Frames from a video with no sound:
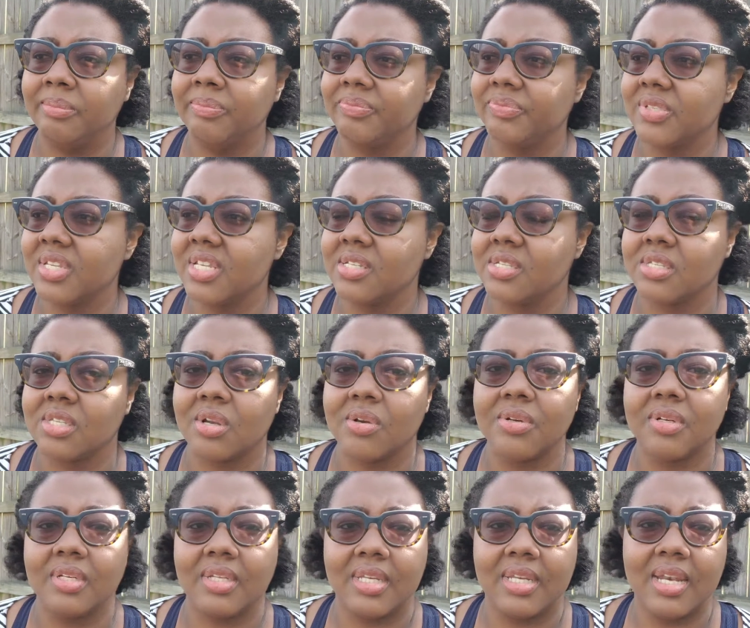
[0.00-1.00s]
It's
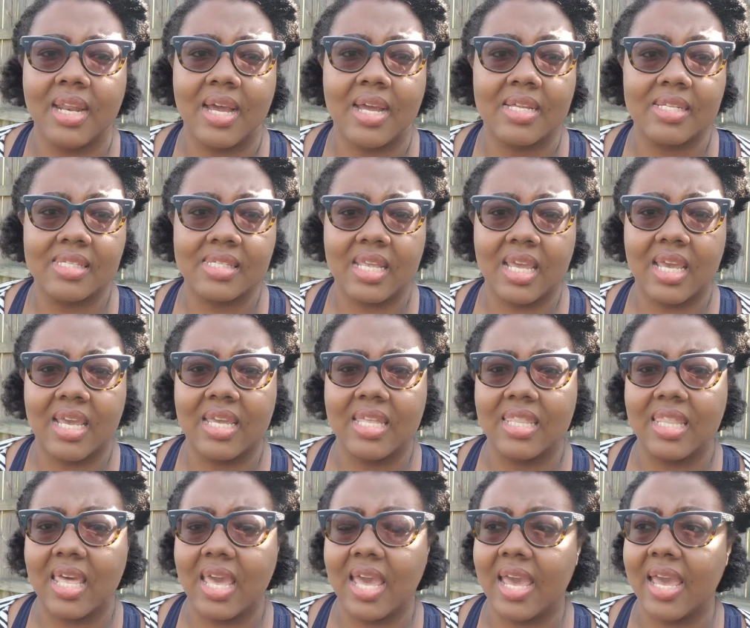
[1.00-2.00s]
certainly not saying
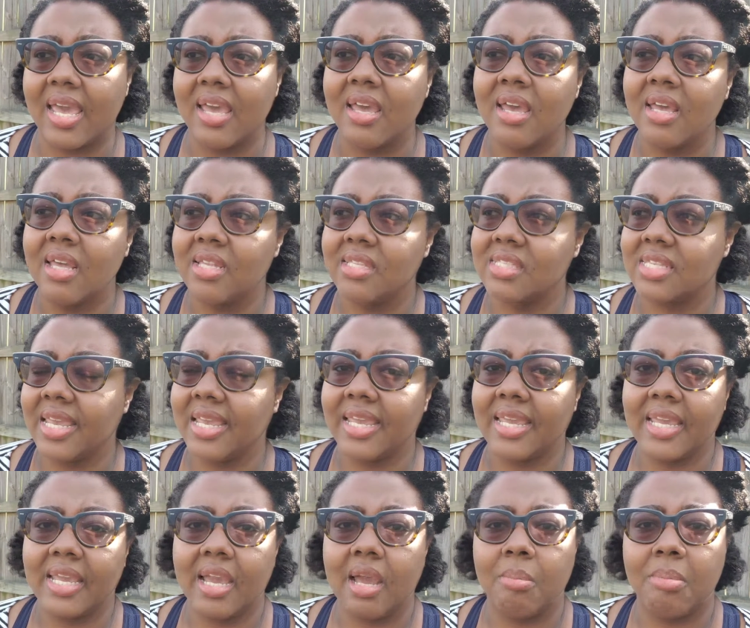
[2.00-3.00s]
that taking
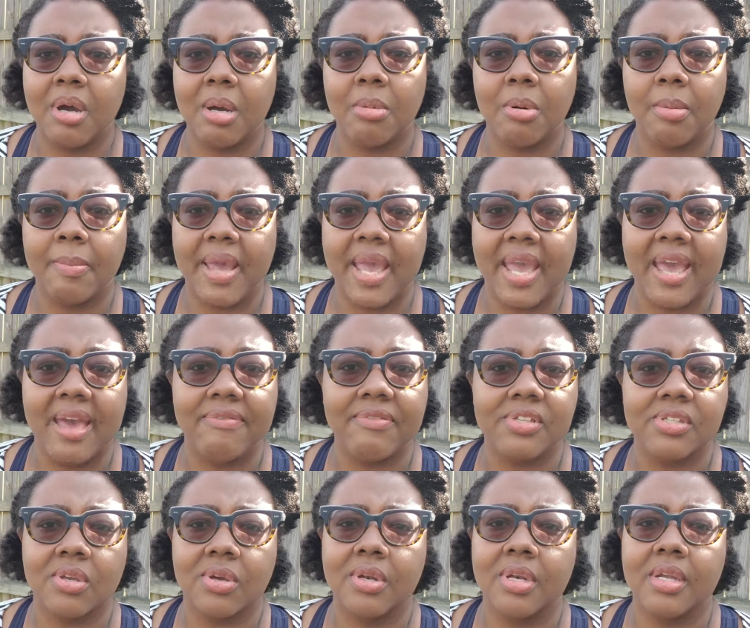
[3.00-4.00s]
a bubble bath is
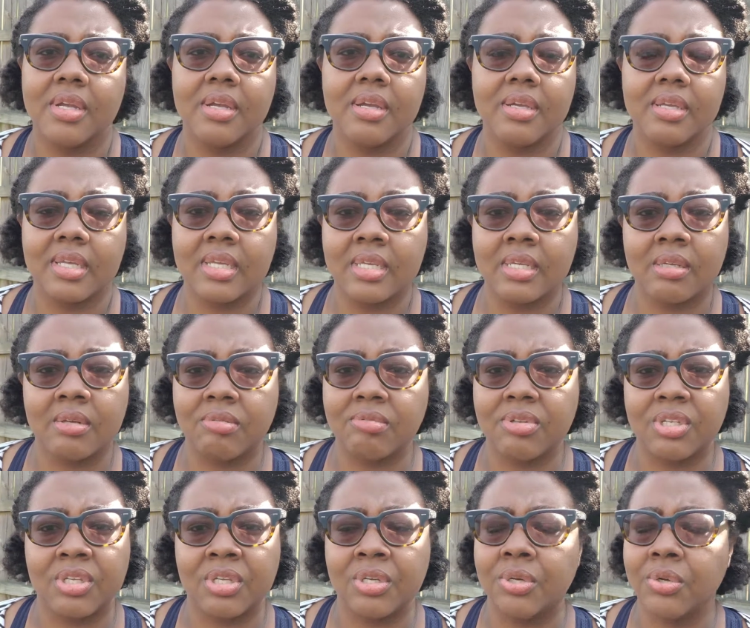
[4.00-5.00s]
gonna
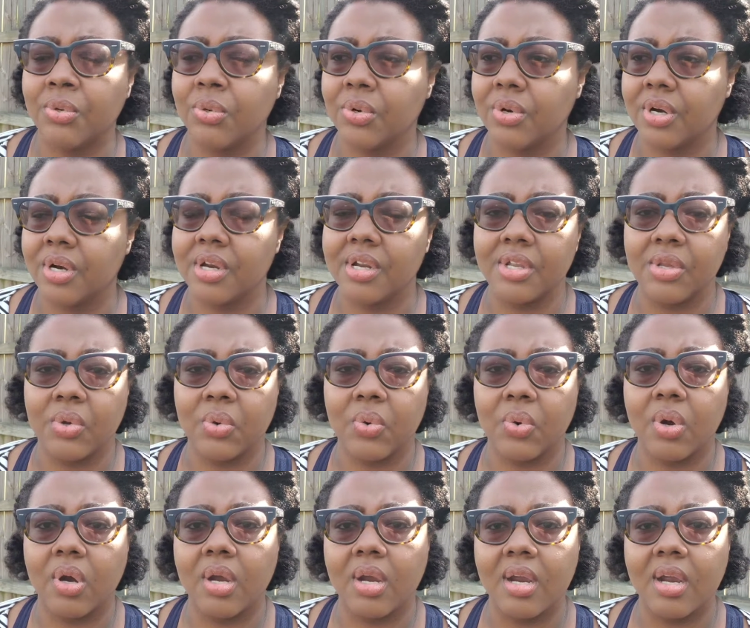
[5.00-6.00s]
cure
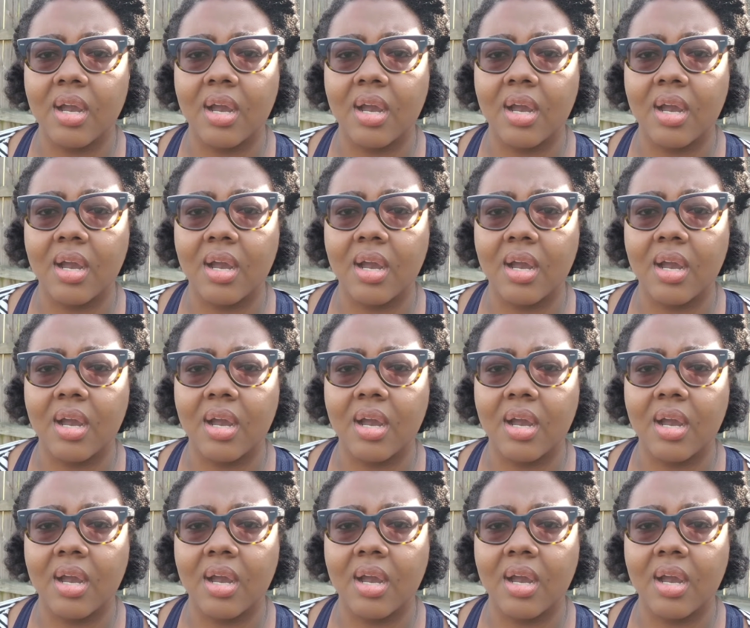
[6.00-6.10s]
your